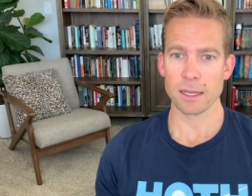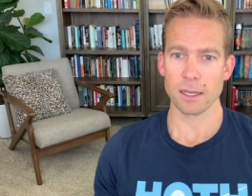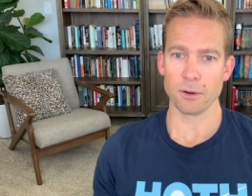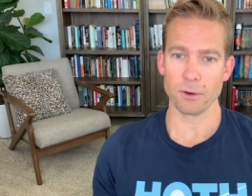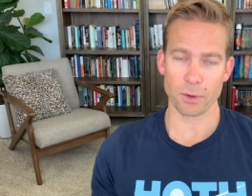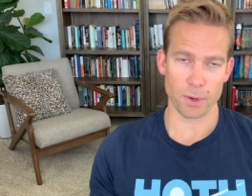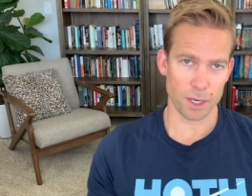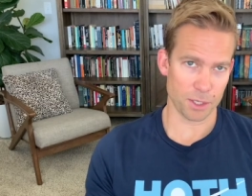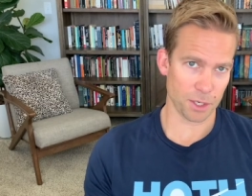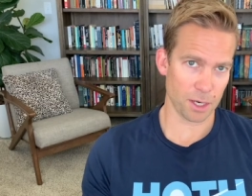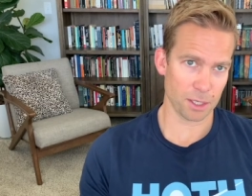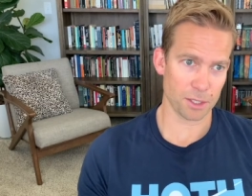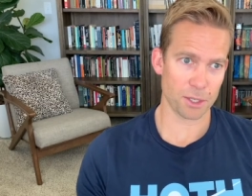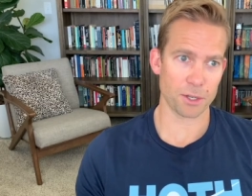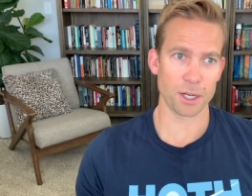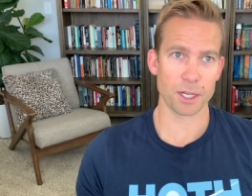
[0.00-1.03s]
It requires your
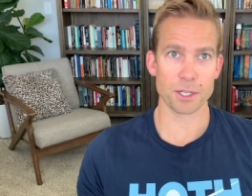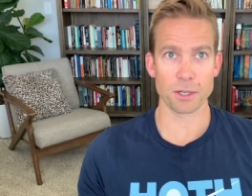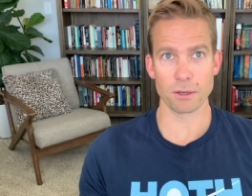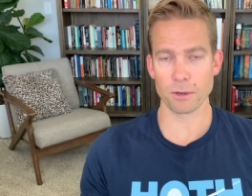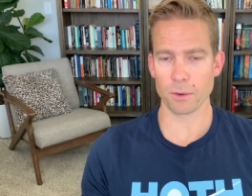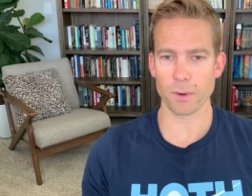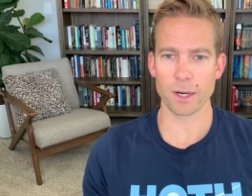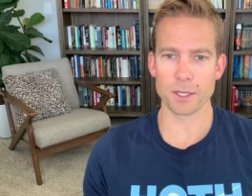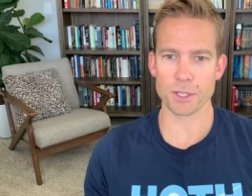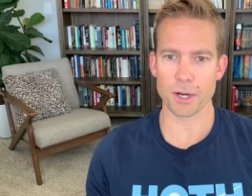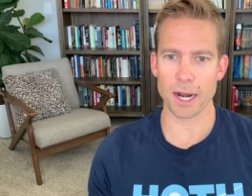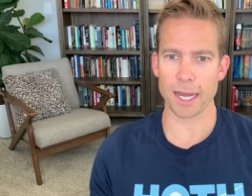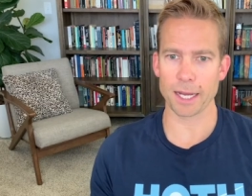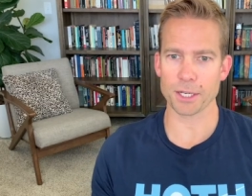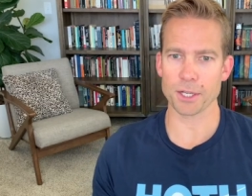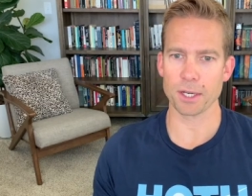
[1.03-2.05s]
concentration, it requires your
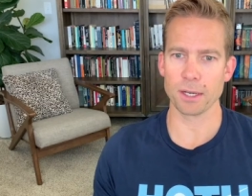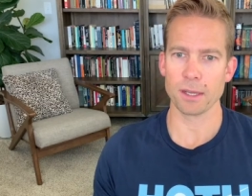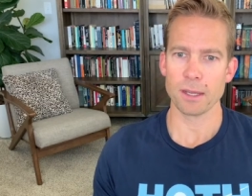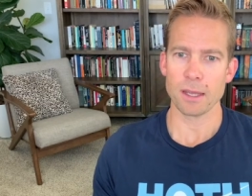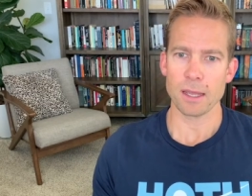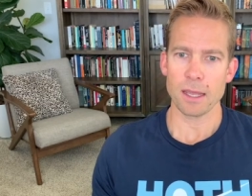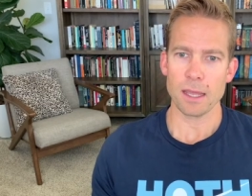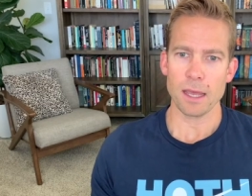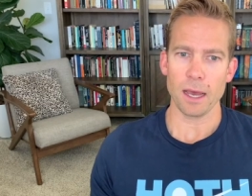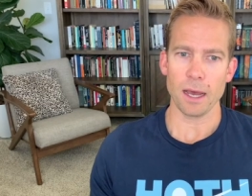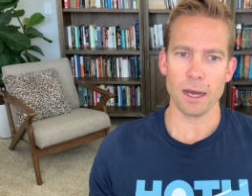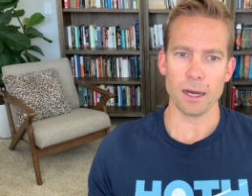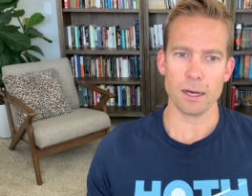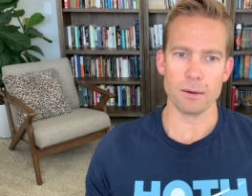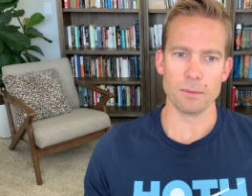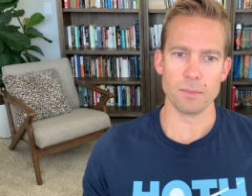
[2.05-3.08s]
action.
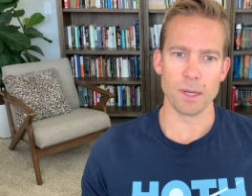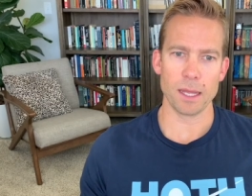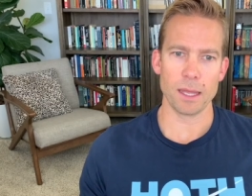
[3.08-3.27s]
Yeah,